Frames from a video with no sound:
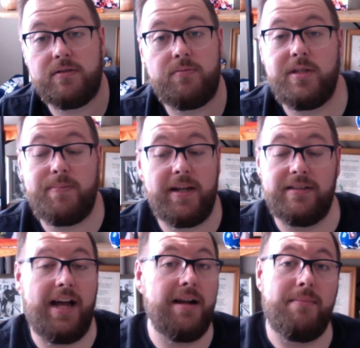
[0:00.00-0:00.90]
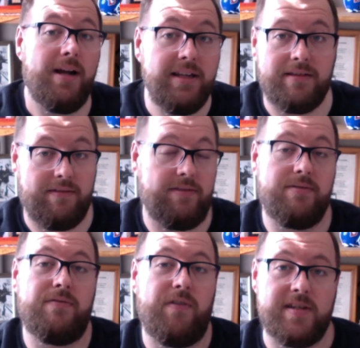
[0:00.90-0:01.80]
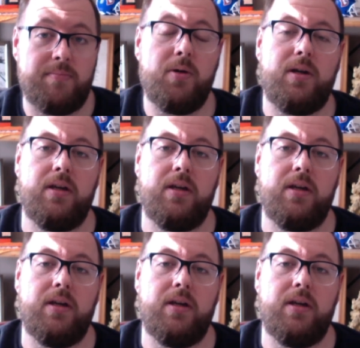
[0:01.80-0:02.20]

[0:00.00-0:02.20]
Because we spend a lot of money through Facebook.